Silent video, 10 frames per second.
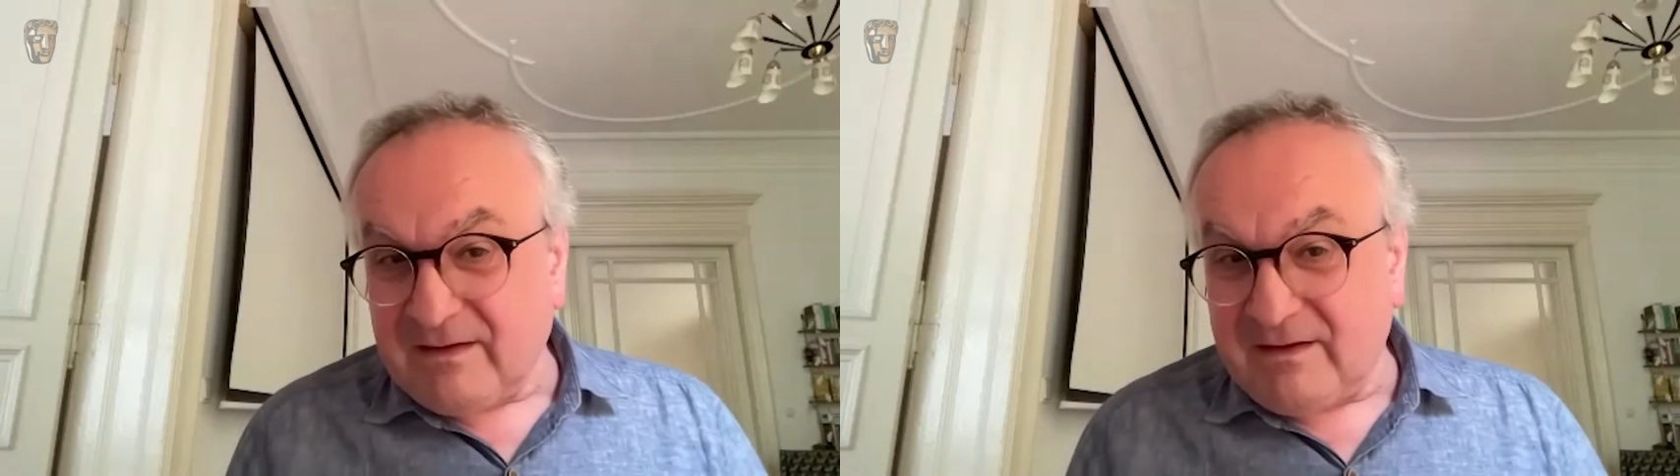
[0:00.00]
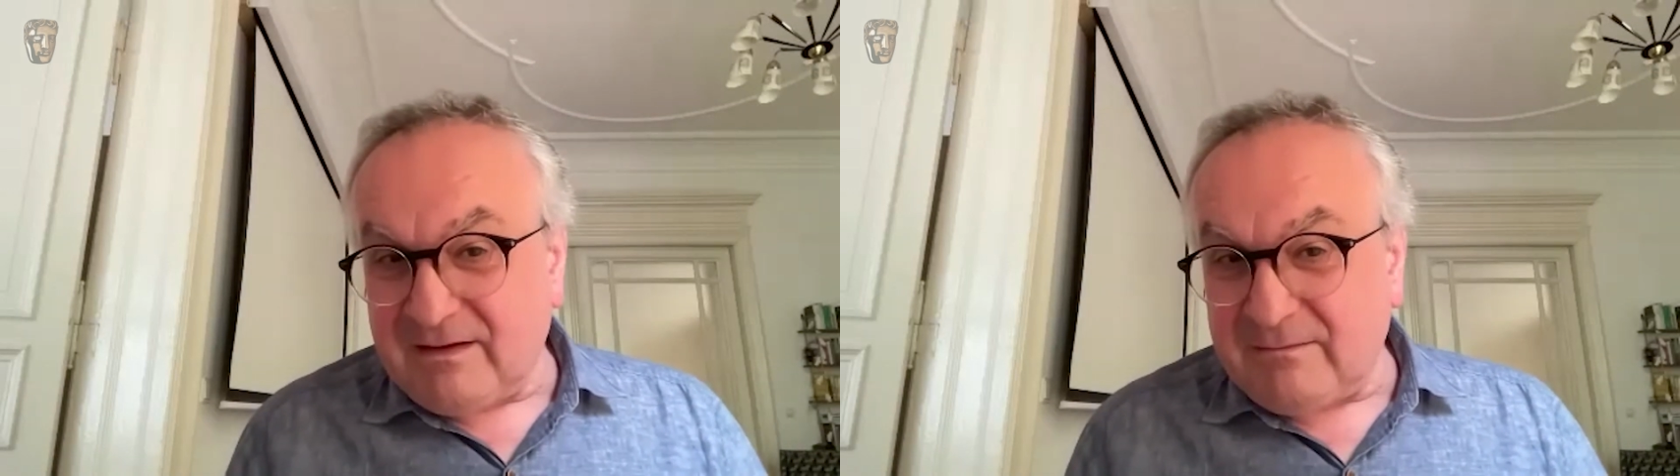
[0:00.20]

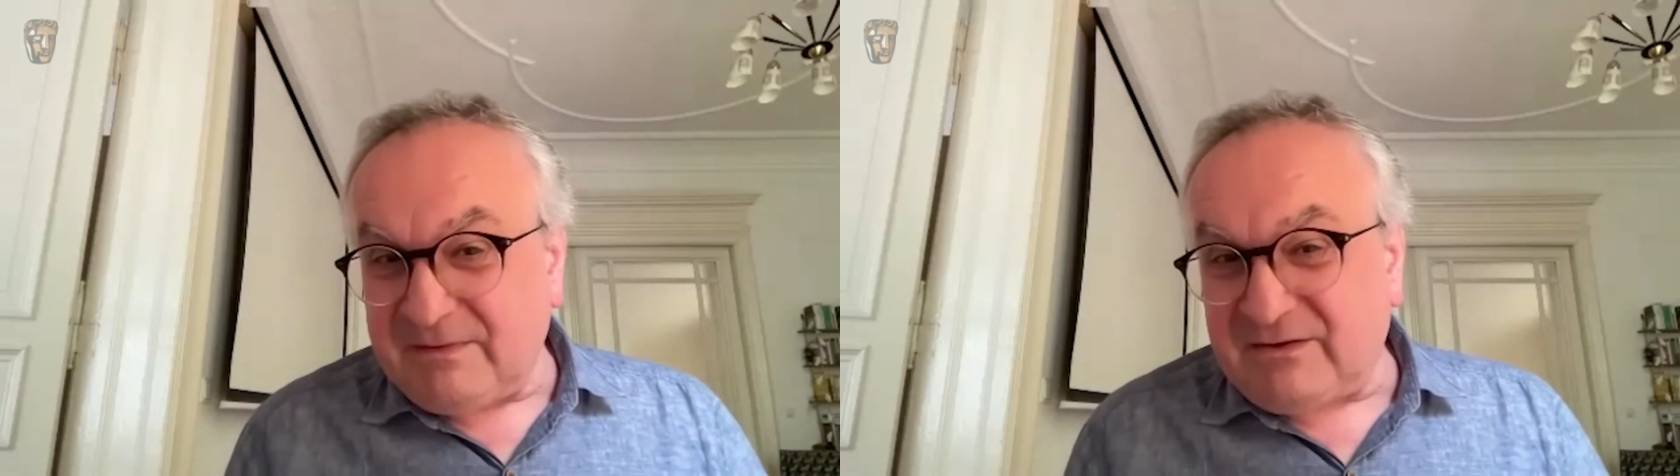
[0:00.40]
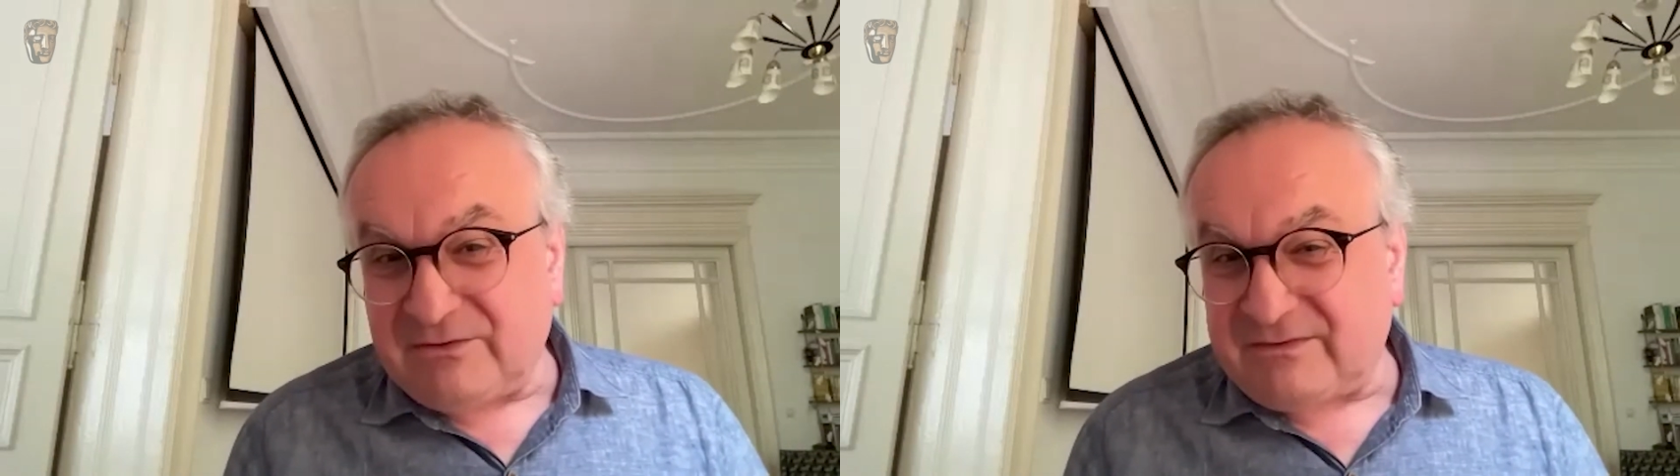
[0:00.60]
uh,
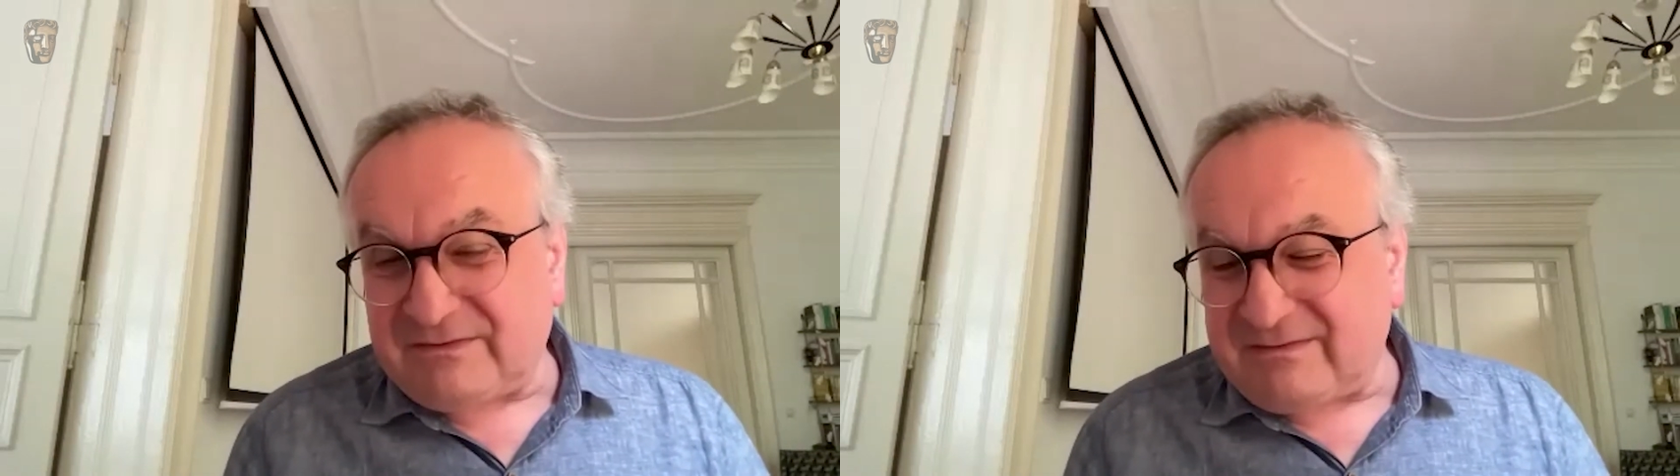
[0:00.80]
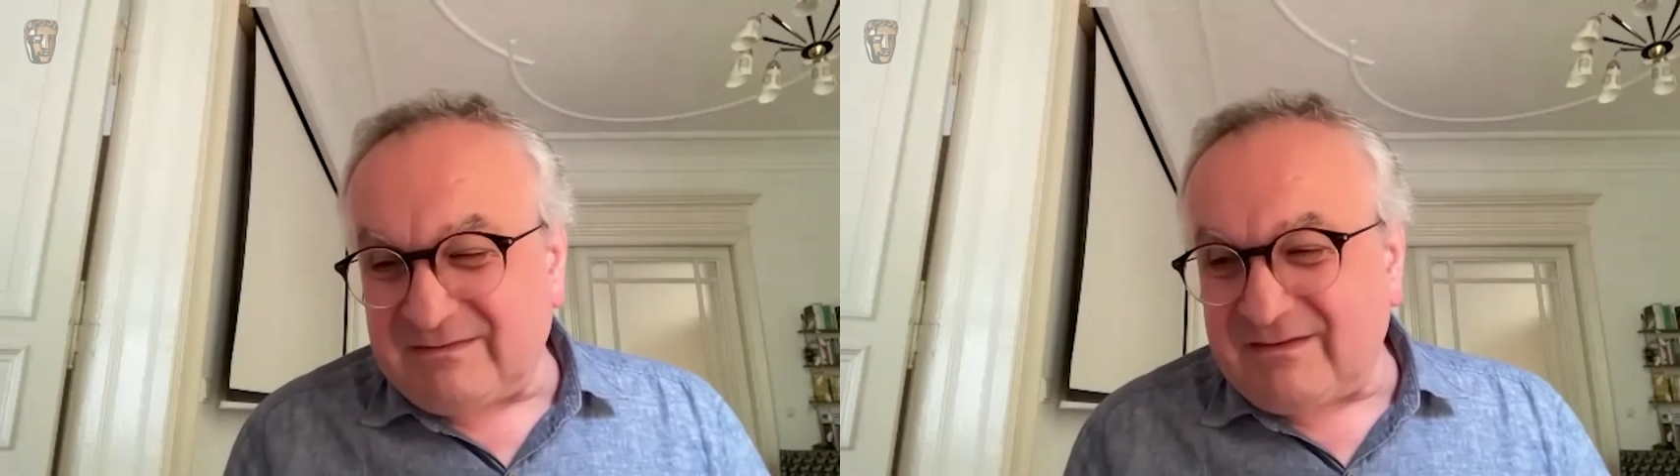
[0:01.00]
because
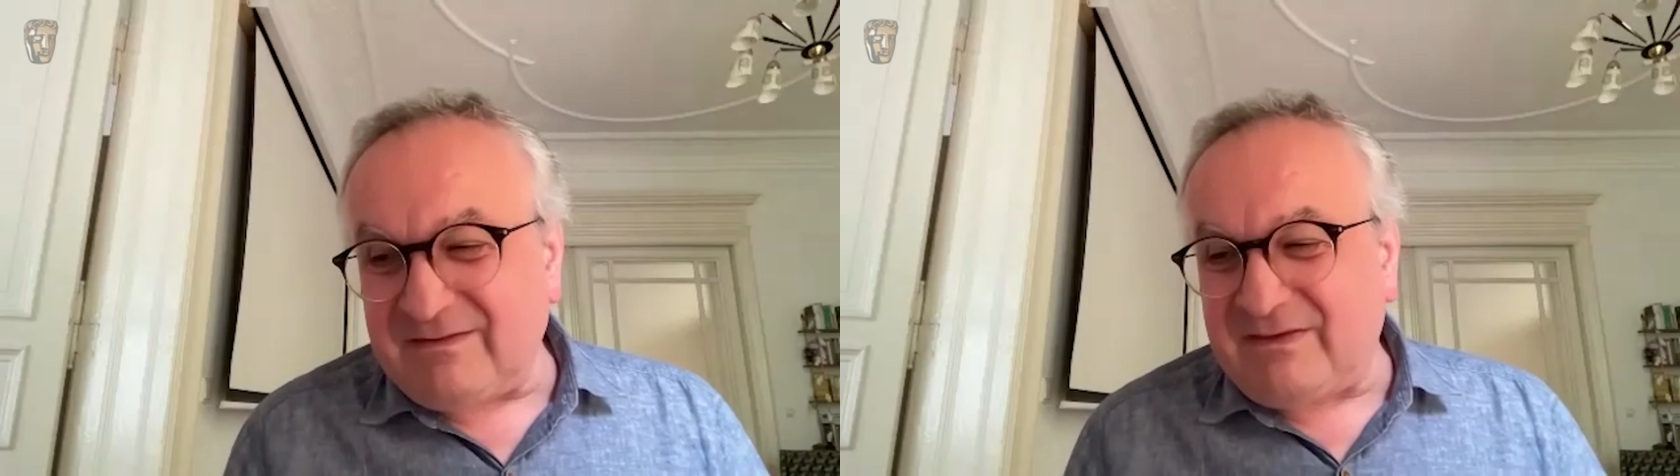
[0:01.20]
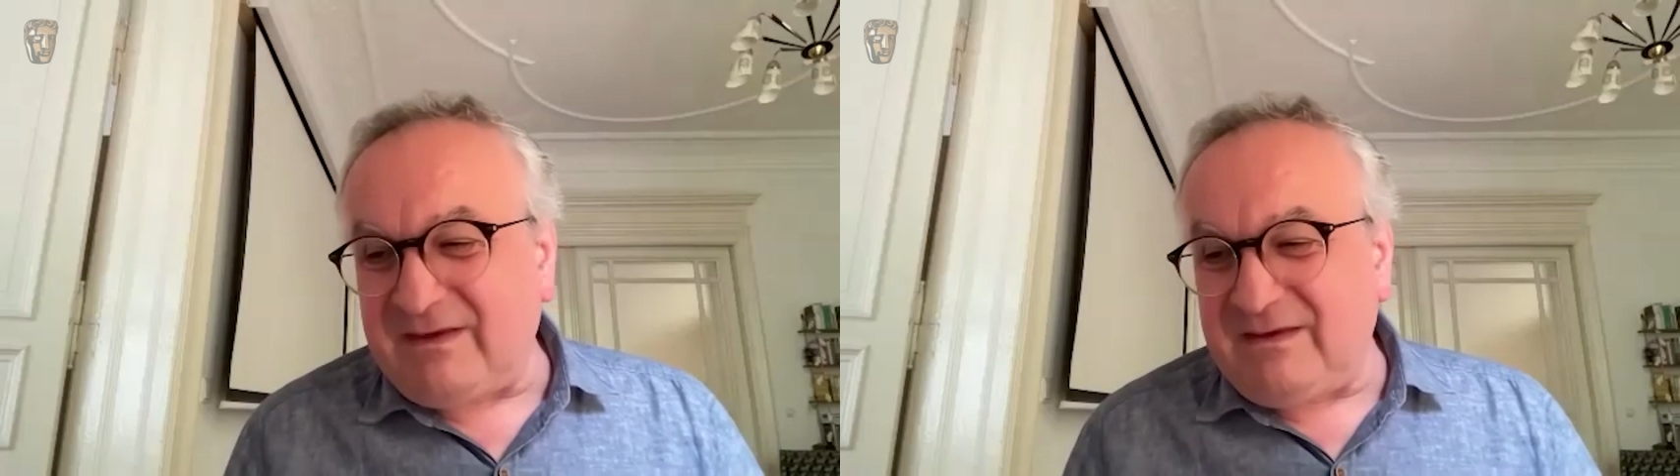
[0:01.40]

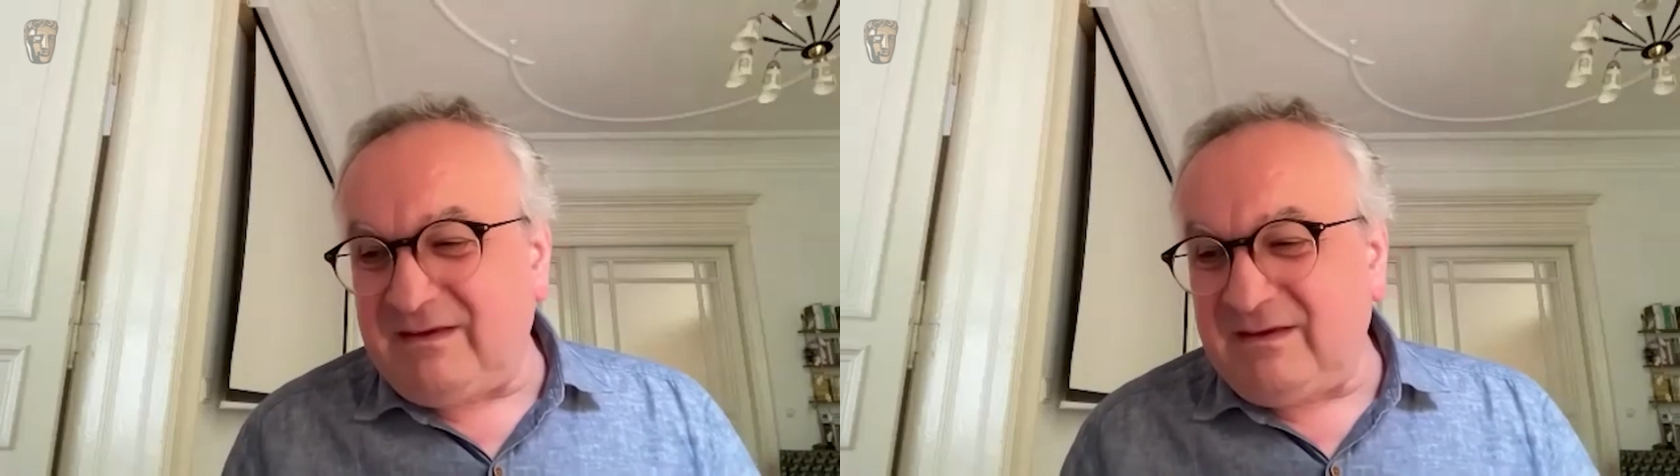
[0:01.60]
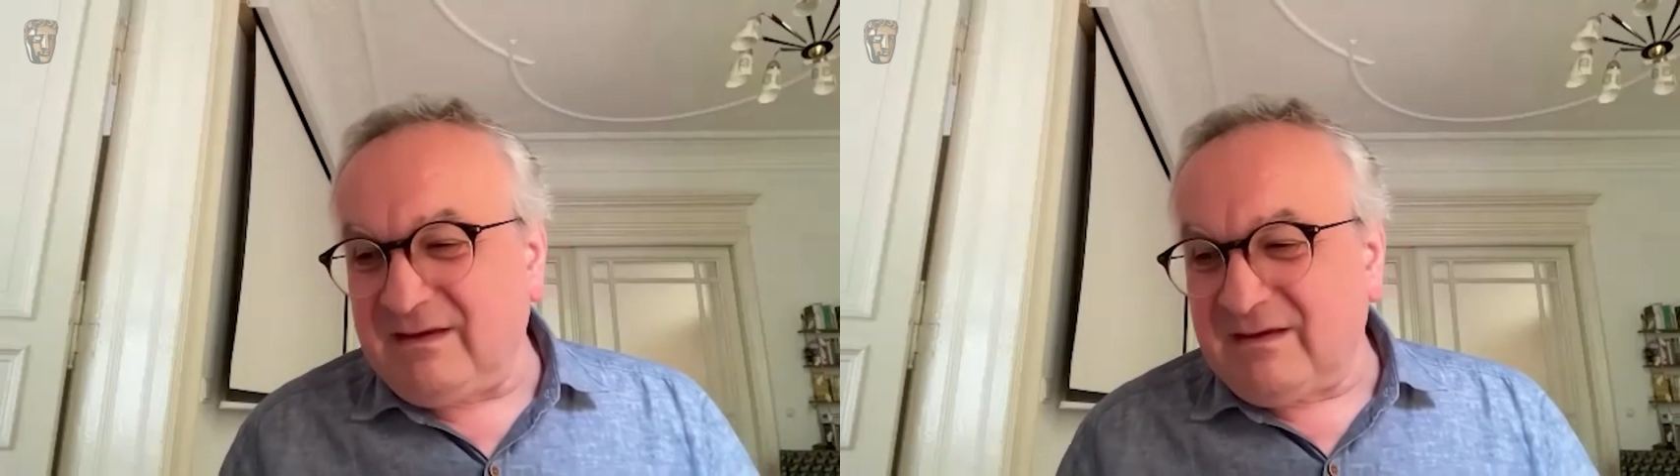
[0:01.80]
the